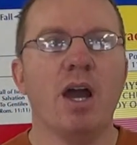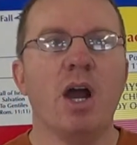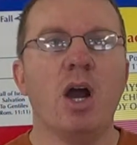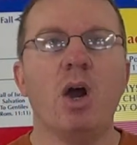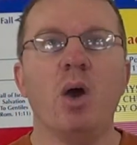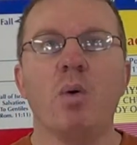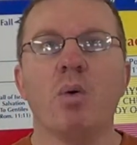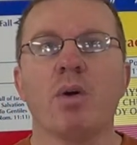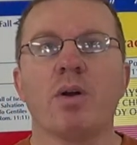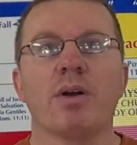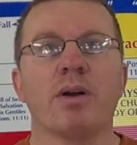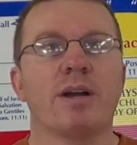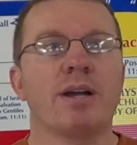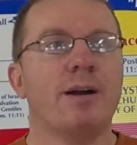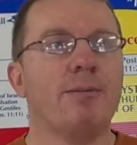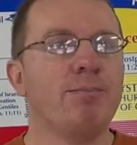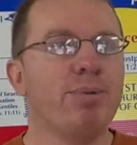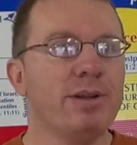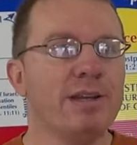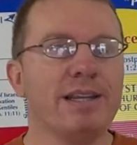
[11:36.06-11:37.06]
who were
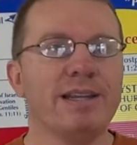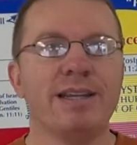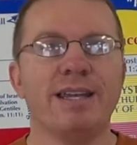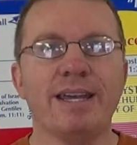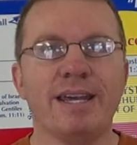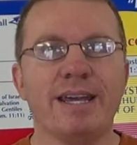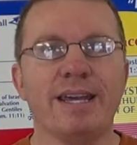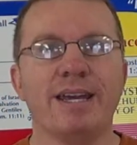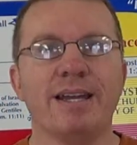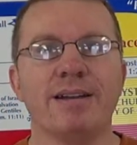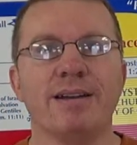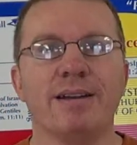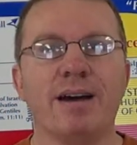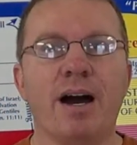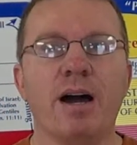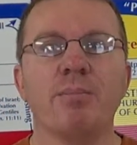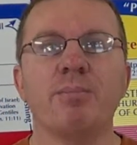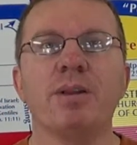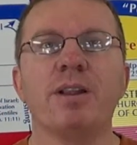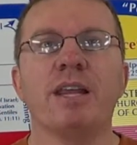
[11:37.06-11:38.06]
completely in
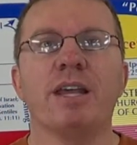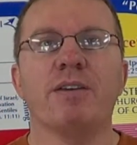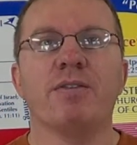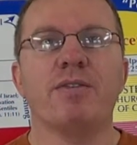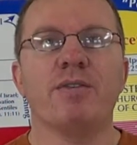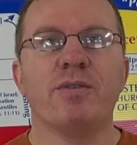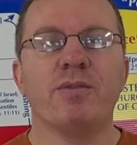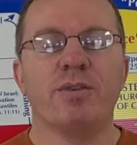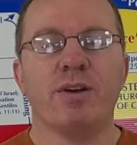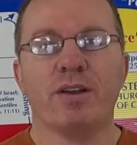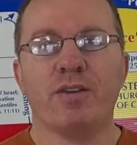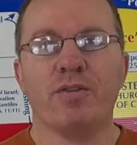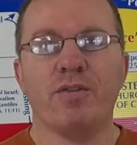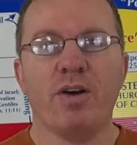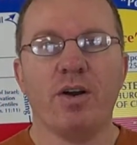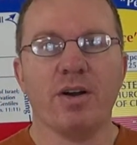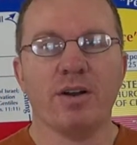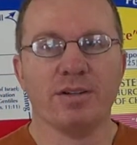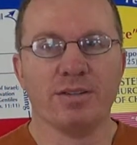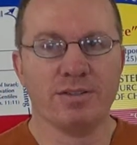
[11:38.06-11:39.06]
unbelief as
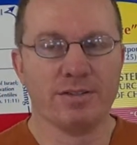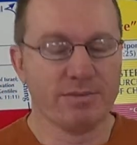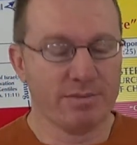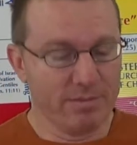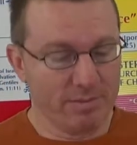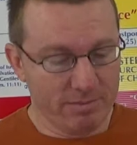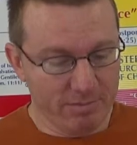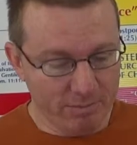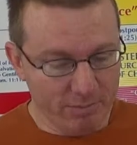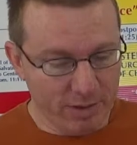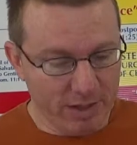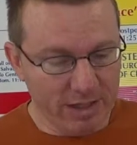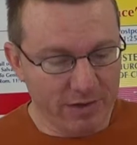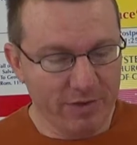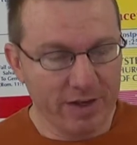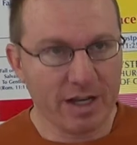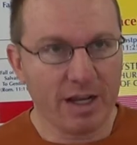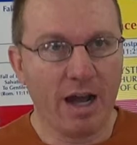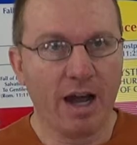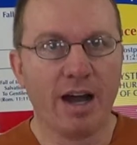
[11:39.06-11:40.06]
far as
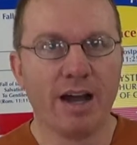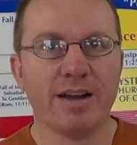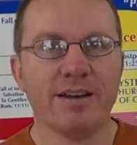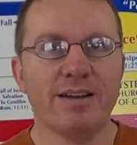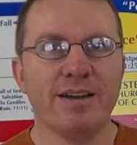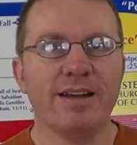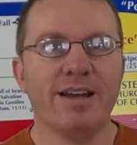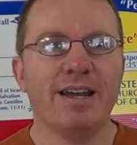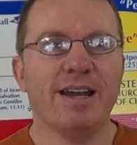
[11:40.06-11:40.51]
believing God.